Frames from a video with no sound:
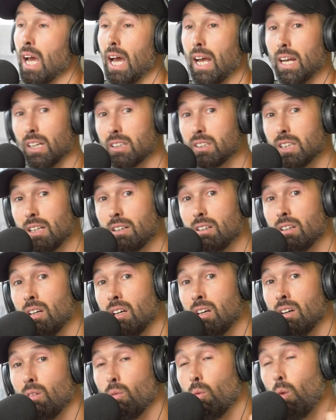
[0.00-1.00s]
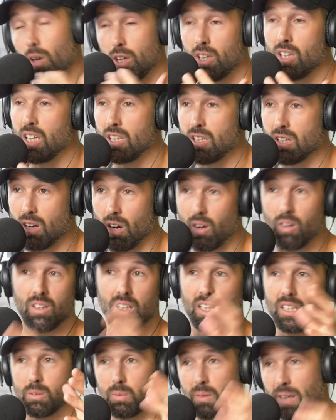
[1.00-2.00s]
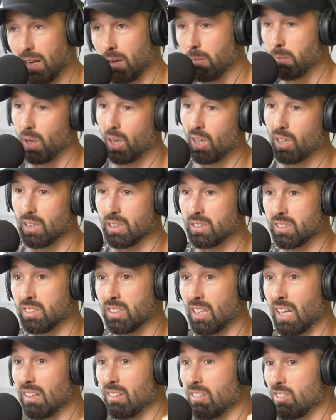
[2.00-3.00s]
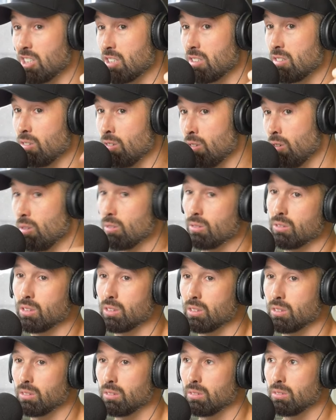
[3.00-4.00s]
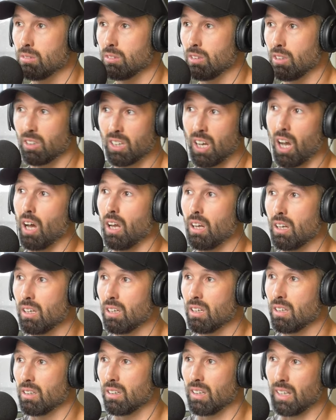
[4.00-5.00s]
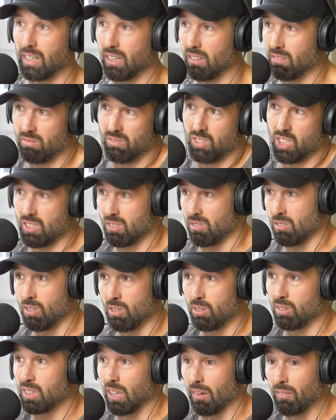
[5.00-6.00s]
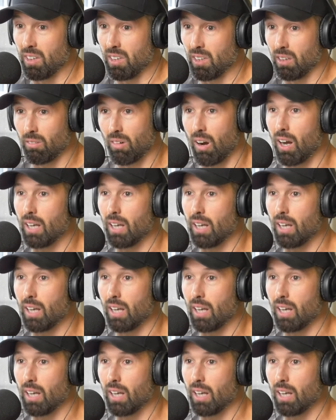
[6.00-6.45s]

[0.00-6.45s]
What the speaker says: And I said, what you need to know, at least with antibiotics, is that just nukes your gut. Like, it just nukes everything,